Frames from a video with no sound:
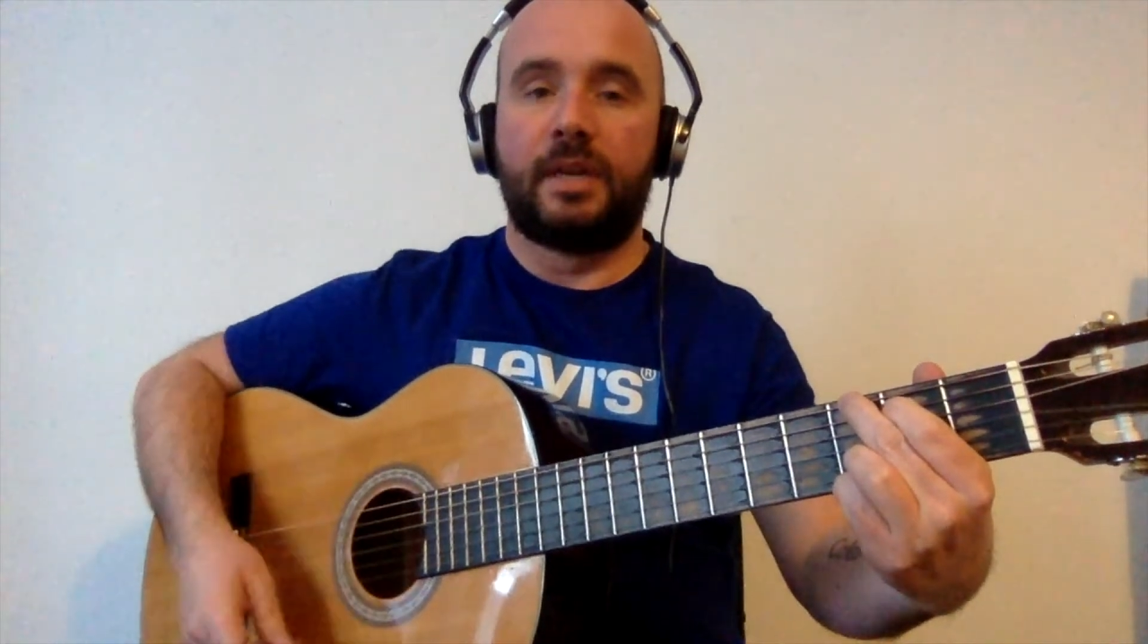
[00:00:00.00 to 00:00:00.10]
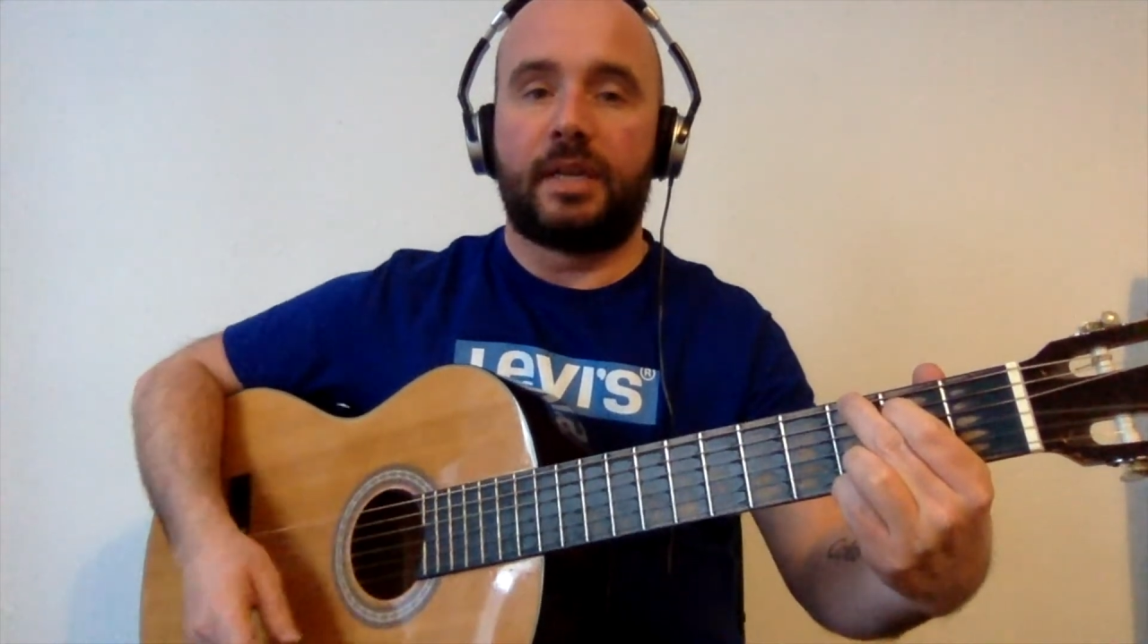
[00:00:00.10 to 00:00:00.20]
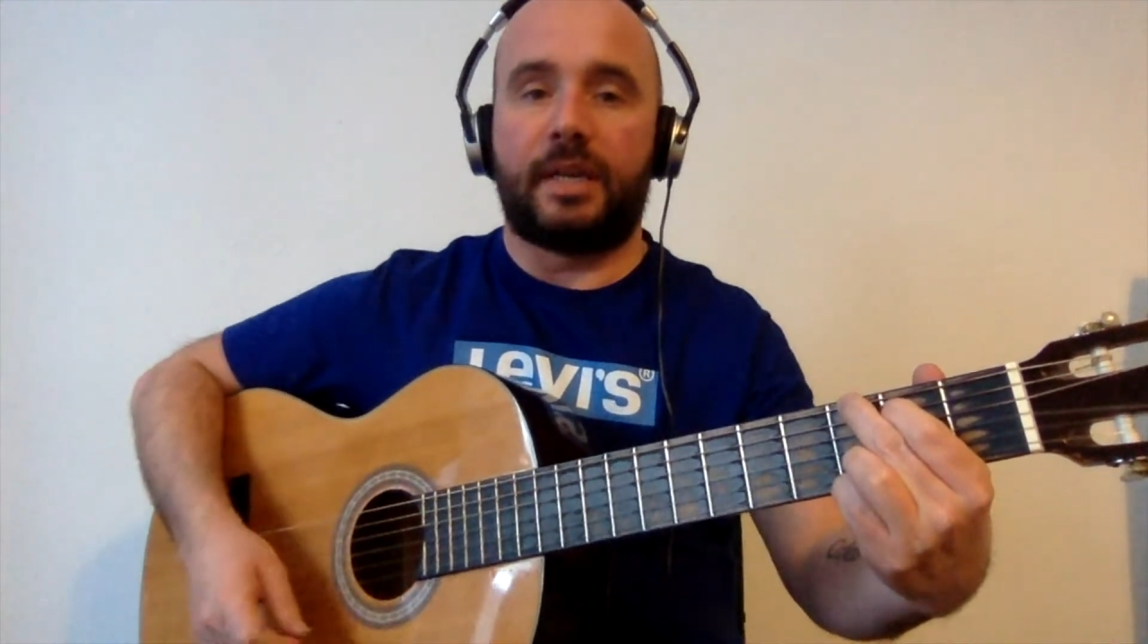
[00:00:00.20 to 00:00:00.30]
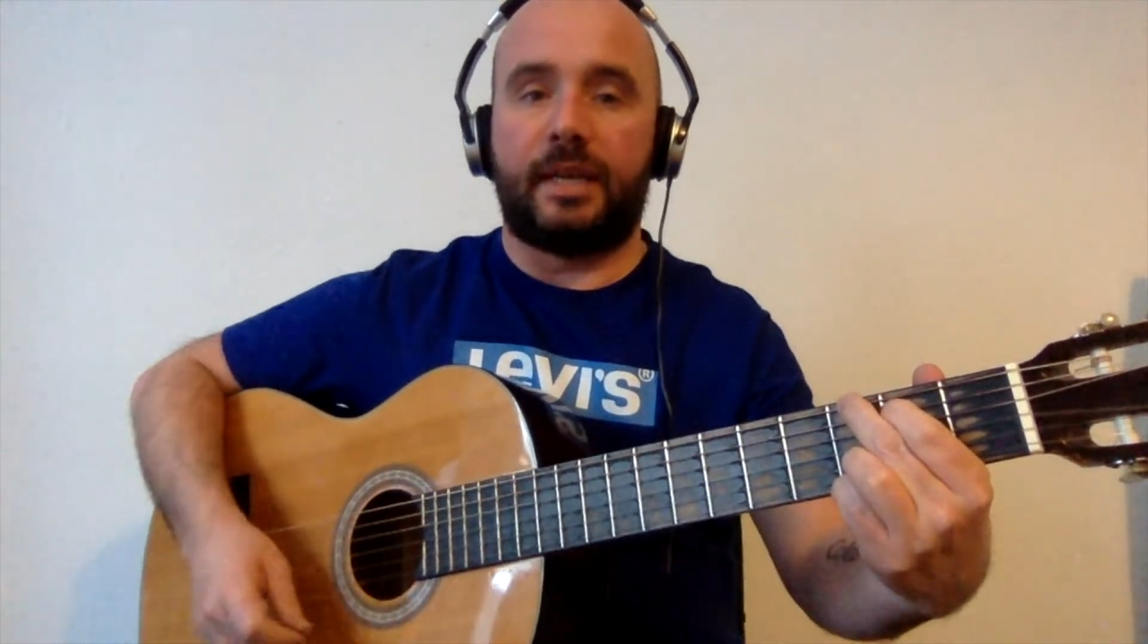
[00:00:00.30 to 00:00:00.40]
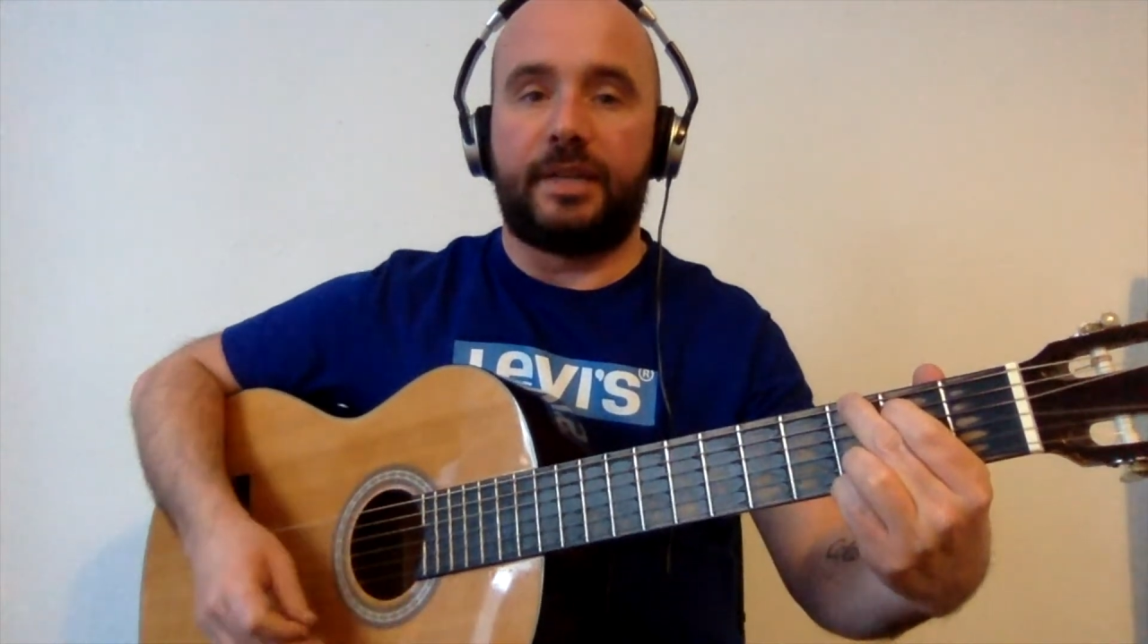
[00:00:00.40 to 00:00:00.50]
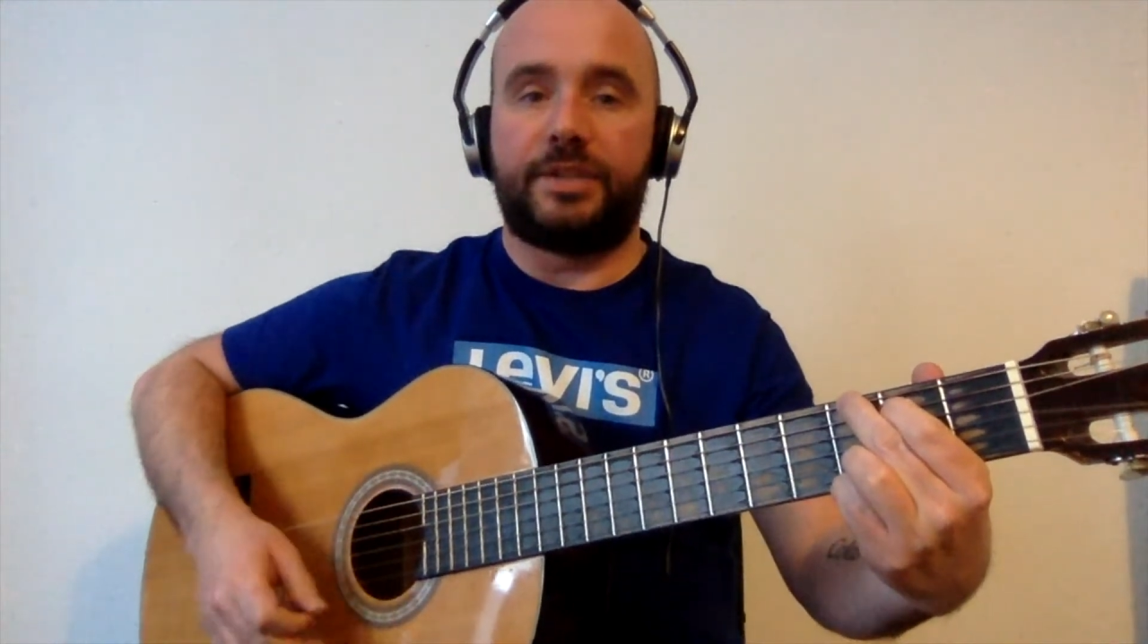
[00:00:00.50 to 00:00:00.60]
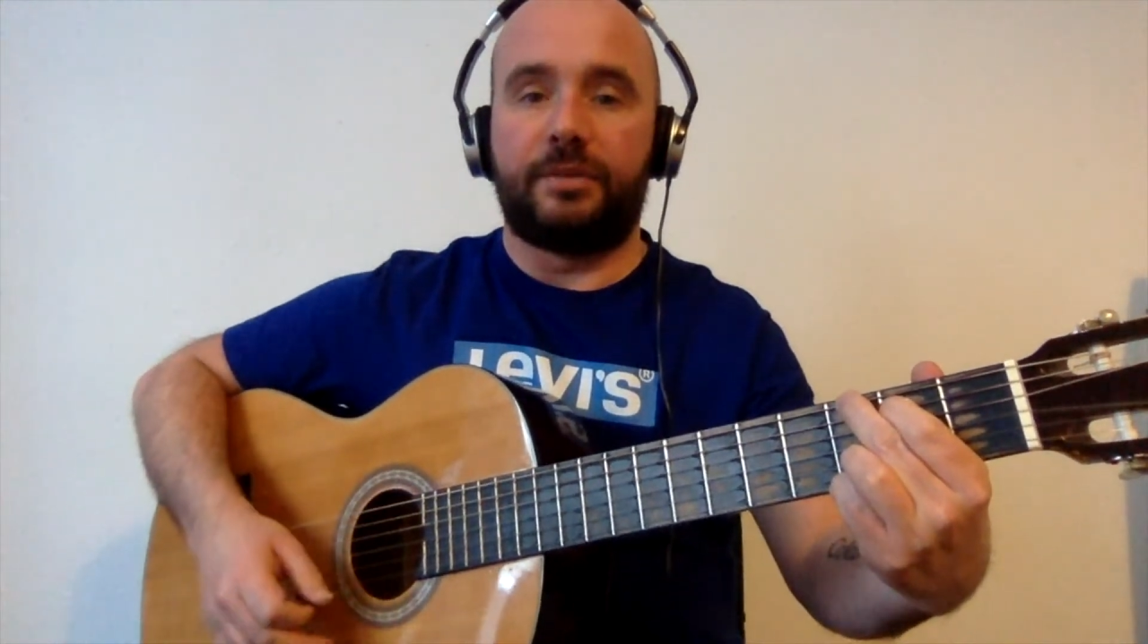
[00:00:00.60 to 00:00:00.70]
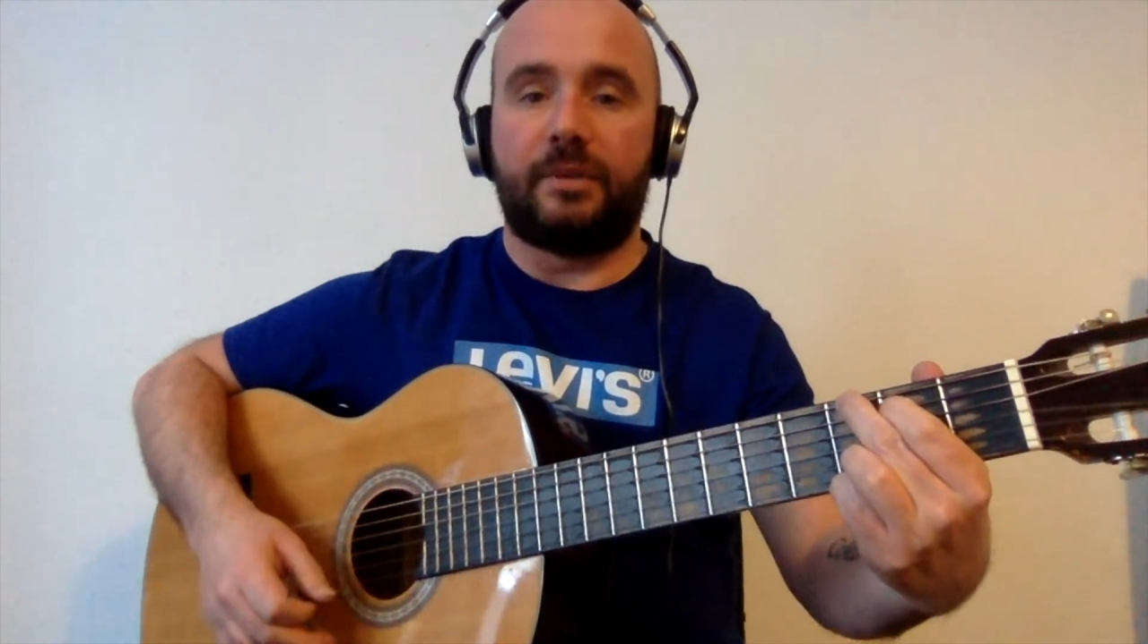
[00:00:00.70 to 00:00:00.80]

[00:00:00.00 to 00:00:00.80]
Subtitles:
Okay, so